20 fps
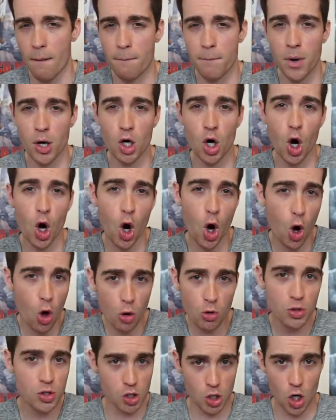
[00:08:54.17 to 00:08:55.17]
but
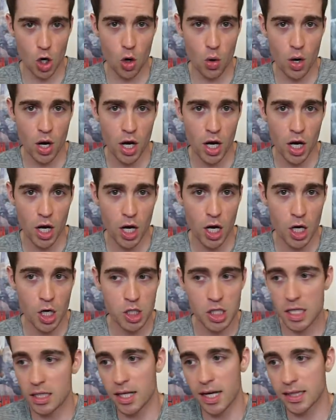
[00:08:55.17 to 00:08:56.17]
also
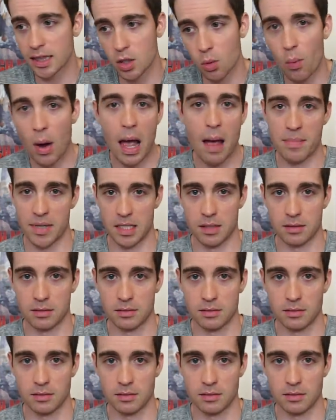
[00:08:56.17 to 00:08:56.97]
she liked the women.